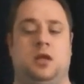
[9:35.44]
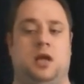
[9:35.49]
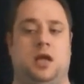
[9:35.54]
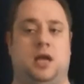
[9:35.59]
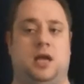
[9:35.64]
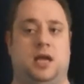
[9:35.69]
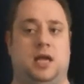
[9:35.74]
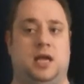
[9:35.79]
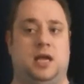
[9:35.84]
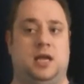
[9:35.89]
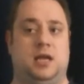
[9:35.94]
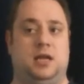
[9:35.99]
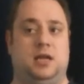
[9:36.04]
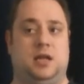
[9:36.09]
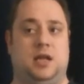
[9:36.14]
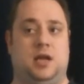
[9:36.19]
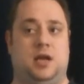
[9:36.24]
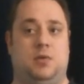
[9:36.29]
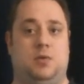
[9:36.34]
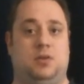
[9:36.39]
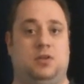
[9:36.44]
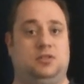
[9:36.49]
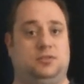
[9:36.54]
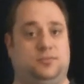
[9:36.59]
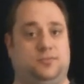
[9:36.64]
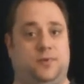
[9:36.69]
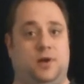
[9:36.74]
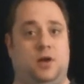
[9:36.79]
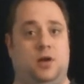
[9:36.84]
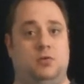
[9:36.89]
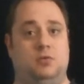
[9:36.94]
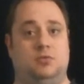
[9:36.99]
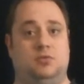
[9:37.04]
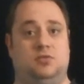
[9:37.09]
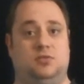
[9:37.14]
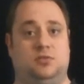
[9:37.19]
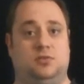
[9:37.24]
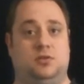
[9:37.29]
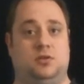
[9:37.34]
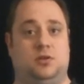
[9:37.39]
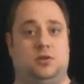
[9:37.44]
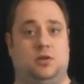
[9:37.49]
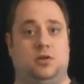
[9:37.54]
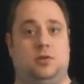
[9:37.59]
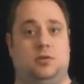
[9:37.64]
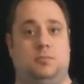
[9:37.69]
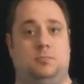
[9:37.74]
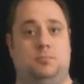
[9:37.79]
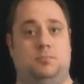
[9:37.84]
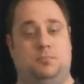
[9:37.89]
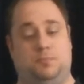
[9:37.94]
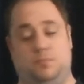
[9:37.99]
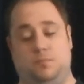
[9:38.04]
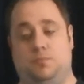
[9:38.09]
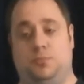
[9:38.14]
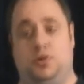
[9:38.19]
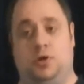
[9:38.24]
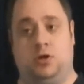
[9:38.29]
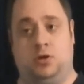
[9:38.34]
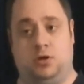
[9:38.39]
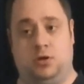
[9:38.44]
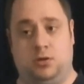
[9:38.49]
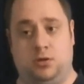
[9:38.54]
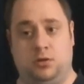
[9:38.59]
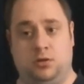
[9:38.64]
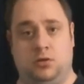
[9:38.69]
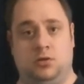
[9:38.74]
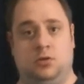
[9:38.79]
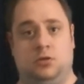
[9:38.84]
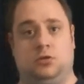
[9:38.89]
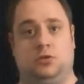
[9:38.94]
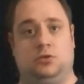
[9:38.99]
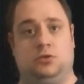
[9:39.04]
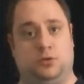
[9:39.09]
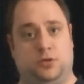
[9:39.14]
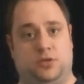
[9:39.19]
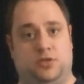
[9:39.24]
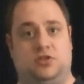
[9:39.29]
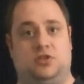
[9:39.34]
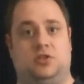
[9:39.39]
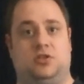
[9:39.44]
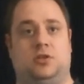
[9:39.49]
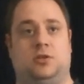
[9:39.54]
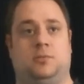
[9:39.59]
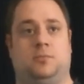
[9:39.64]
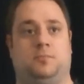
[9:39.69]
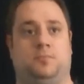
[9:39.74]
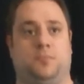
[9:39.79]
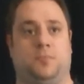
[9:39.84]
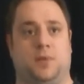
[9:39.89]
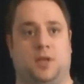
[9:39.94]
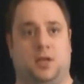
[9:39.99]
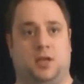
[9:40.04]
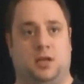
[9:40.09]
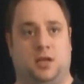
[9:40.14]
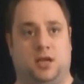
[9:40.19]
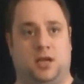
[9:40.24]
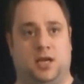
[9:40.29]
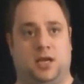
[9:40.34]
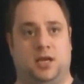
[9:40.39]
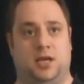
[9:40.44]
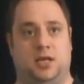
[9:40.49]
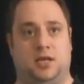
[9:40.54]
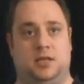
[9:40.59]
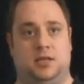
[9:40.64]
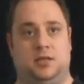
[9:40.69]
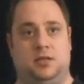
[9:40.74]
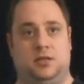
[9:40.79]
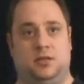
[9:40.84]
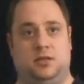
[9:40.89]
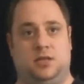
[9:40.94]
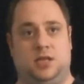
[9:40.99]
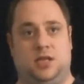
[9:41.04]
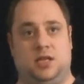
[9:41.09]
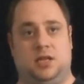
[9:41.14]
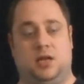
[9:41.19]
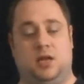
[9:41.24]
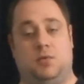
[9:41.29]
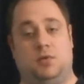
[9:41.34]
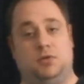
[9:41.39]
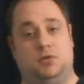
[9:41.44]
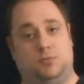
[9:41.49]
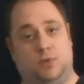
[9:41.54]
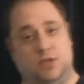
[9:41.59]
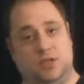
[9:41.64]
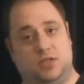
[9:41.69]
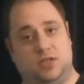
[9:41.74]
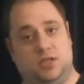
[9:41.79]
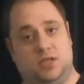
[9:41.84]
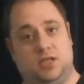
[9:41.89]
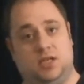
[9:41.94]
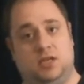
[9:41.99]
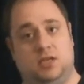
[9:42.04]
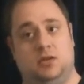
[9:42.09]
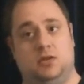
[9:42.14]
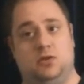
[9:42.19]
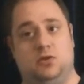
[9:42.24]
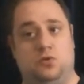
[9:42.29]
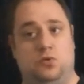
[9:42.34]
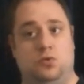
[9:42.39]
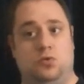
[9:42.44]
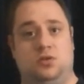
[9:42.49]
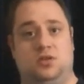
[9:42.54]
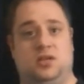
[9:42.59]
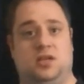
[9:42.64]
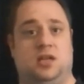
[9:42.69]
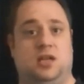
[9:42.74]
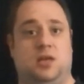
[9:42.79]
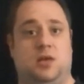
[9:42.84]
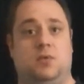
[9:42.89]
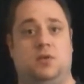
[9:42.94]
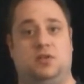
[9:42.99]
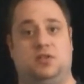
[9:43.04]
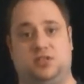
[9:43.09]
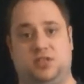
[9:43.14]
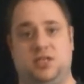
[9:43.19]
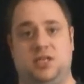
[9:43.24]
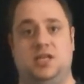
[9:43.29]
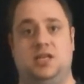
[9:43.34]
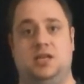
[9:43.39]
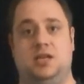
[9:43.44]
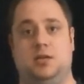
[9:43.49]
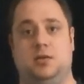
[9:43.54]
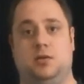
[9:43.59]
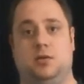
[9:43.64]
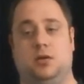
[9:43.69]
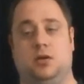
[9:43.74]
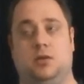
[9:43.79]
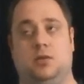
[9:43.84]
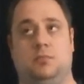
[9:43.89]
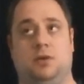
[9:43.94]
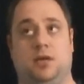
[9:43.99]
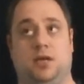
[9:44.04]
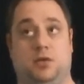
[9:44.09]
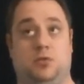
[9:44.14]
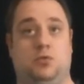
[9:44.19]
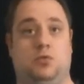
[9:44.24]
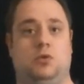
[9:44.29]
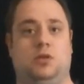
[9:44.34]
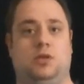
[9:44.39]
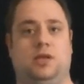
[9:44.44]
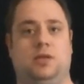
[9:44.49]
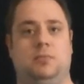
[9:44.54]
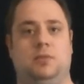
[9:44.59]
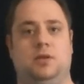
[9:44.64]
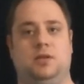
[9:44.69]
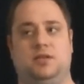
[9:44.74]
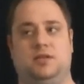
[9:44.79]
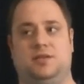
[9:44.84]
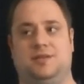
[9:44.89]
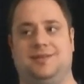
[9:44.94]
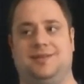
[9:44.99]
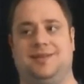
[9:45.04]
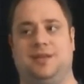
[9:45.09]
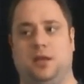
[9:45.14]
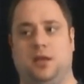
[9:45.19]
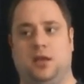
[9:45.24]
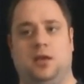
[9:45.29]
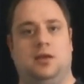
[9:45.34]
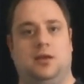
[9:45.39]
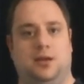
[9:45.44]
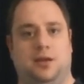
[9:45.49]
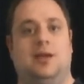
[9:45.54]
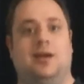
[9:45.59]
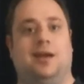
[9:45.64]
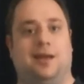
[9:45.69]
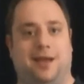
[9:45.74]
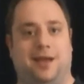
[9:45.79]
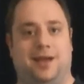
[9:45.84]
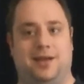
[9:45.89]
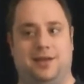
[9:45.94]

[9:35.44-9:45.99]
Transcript: and I was found uh, Paul Kurtz and then I was watching good and I was see uh, by Google image yeah,